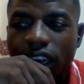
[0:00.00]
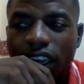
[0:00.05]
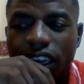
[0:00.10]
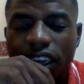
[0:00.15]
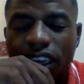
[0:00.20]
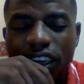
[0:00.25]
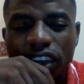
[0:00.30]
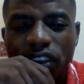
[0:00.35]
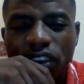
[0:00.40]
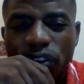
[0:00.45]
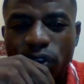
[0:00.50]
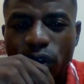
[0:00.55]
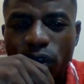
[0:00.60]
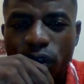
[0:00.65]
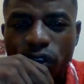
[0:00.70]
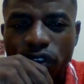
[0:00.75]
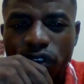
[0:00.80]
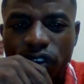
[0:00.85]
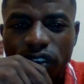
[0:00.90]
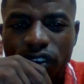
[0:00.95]
This
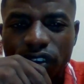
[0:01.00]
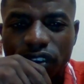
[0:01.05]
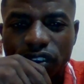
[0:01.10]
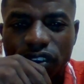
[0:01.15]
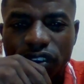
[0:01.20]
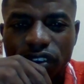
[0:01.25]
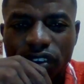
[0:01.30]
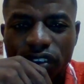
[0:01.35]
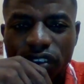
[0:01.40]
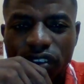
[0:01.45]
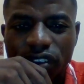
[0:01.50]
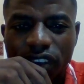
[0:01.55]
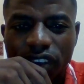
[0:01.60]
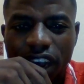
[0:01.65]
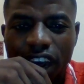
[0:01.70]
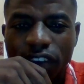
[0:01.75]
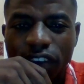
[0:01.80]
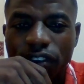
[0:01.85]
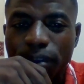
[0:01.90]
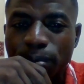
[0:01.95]
course,
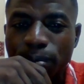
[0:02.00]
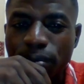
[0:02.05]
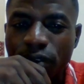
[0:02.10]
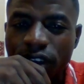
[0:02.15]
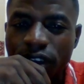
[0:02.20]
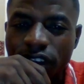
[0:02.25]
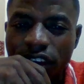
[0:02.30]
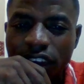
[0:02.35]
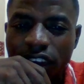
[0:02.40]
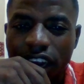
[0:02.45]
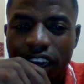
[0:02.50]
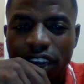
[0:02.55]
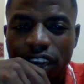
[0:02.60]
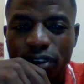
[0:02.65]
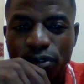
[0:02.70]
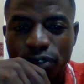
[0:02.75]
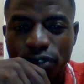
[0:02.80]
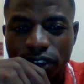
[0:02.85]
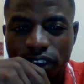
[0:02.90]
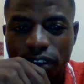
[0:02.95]
have embraced it as a
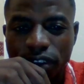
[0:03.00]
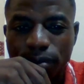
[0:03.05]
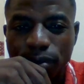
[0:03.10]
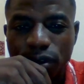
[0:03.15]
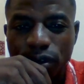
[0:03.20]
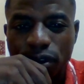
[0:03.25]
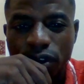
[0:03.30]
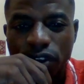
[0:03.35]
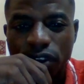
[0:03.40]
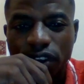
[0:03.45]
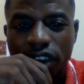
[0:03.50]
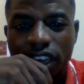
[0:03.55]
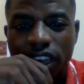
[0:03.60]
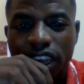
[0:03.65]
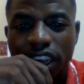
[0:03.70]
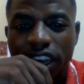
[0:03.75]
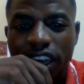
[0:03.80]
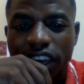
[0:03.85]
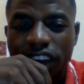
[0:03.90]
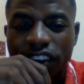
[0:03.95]
vision because
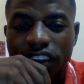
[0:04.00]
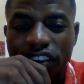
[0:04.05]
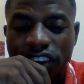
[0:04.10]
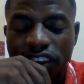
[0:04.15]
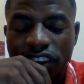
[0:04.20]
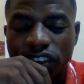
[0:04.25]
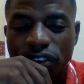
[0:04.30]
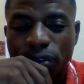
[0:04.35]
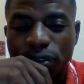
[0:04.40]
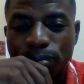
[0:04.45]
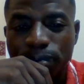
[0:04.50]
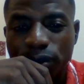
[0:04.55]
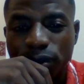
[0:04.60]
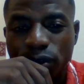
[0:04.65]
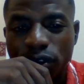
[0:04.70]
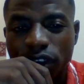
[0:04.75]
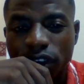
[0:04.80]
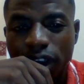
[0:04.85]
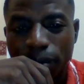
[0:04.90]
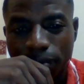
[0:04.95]
it says to
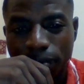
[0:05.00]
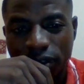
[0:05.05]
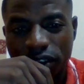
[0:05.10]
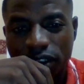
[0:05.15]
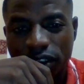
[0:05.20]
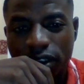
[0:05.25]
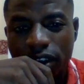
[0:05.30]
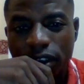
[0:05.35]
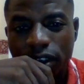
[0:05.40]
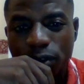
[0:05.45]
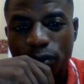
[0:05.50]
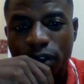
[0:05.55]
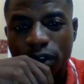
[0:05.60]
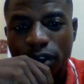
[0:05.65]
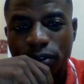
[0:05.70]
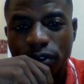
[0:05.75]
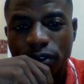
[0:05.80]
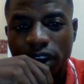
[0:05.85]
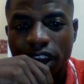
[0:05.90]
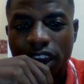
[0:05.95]
build capacity. We
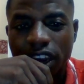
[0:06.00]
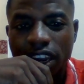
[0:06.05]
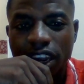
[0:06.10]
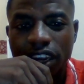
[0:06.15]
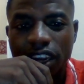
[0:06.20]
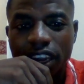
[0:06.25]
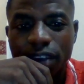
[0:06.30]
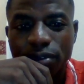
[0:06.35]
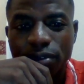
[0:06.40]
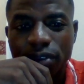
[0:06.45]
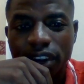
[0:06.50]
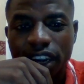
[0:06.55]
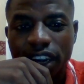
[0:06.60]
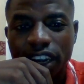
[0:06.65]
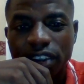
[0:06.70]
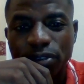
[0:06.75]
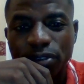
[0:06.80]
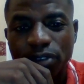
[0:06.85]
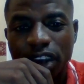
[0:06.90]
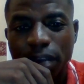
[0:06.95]
have realized that Africa
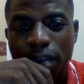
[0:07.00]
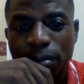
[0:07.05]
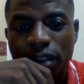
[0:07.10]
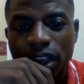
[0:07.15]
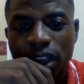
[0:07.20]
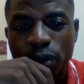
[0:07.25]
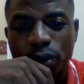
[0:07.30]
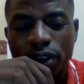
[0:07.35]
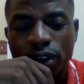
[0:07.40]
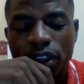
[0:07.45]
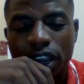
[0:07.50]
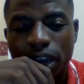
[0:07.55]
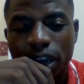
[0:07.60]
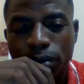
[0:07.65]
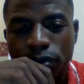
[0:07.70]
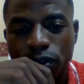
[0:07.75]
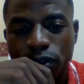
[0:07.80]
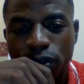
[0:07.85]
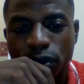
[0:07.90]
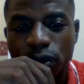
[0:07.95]
is far behind when it comes
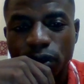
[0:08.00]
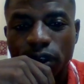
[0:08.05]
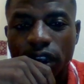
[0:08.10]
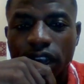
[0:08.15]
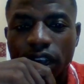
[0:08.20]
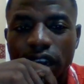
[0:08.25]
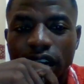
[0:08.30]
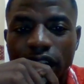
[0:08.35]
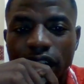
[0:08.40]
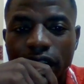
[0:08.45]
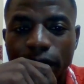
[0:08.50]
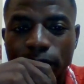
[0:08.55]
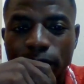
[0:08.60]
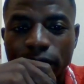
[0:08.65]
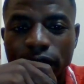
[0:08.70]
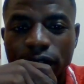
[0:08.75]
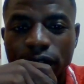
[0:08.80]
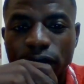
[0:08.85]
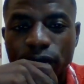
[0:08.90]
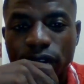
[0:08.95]
to
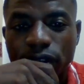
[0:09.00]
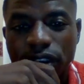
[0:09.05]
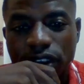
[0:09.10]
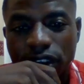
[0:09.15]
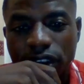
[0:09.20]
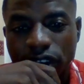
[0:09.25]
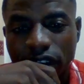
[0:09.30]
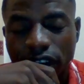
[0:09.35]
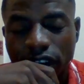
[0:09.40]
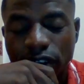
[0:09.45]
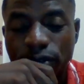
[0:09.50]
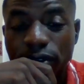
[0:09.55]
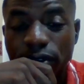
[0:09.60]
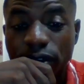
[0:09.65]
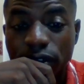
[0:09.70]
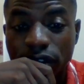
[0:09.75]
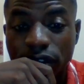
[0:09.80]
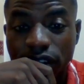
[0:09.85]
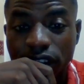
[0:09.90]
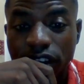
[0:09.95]
scientific
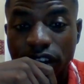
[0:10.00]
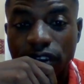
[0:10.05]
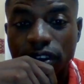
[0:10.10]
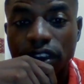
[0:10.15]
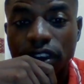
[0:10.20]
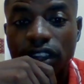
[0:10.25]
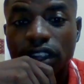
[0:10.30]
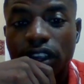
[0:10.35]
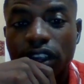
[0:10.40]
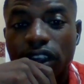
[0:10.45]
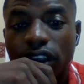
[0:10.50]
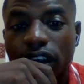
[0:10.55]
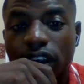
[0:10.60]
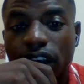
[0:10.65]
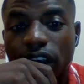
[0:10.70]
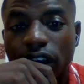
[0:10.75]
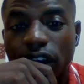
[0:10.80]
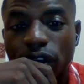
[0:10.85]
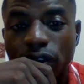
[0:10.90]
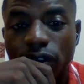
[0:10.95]
research,
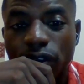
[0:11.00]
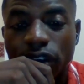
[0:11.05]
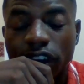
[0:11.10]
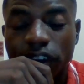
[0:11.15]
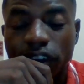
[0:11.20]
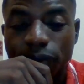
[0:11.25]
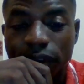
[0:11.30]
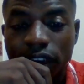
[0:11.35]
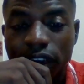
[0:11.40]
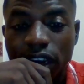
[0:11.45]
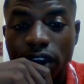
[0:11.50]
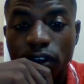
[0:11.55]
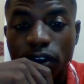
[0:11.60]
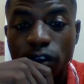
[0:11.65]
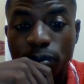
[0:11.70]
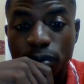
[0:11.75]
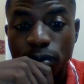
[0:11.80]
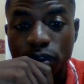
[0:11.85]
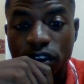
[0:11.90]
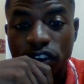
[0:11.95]
and especially
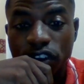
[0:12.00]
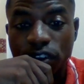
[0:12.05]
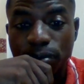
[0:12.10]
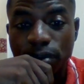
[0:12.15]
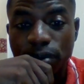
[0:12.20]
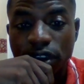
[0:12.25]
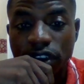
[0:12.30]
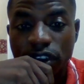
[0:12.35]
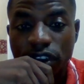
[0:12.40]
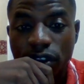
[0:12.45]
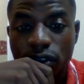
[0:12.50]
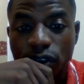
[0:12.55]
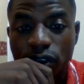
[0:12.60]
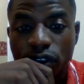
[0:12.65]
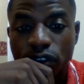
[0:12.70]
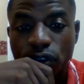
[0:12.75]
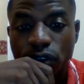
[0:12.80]
reproducibility course.